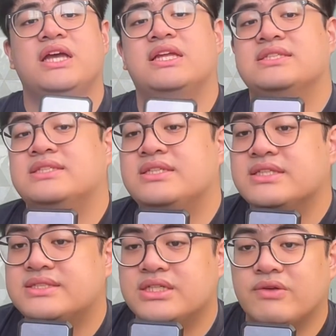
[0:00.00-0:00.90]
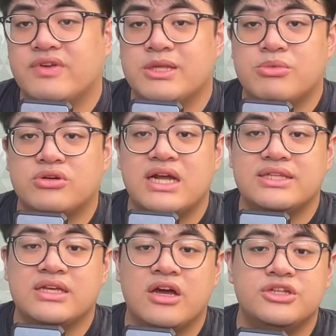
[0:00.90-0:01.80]
right as a citizen of a
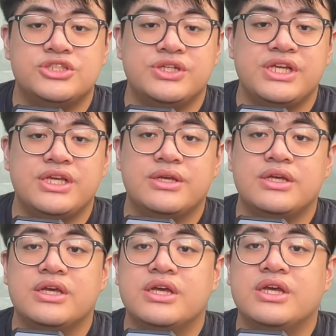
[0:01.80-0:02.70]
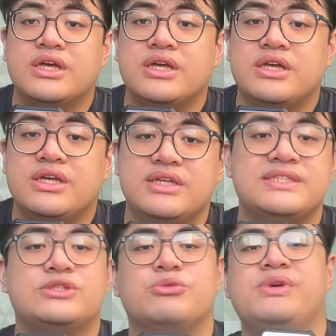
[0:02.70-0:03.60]
democratic country
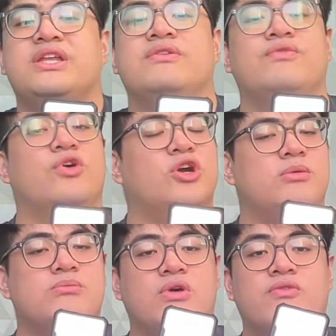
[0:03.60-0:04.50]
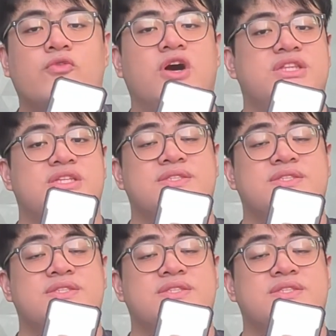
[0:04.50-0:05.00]
is to be informed of what